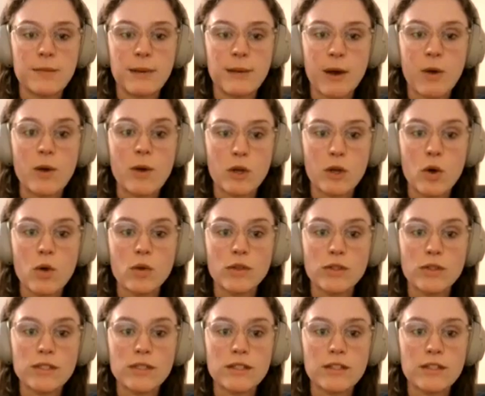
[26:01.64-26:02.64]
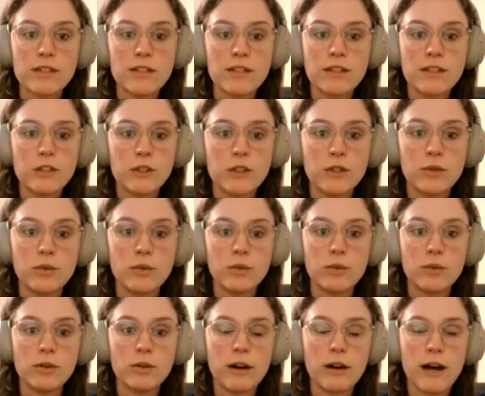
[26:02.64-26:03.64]
about what goals
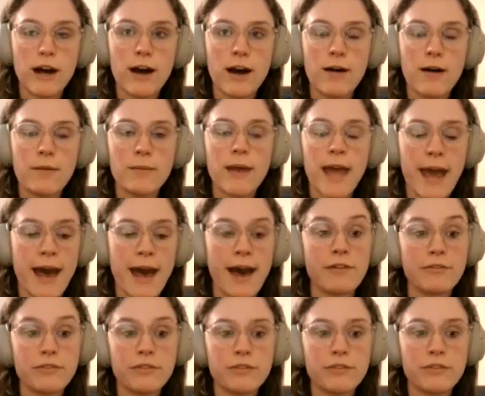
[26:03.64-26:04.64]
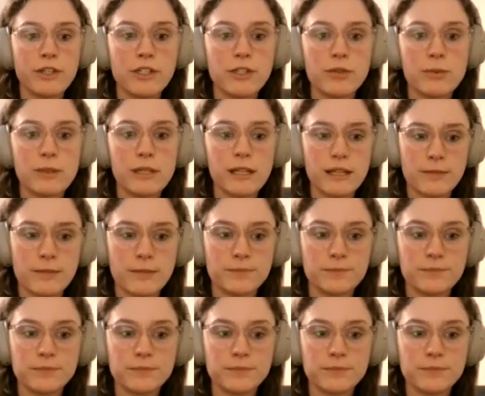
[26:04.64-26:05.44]
you have for each week.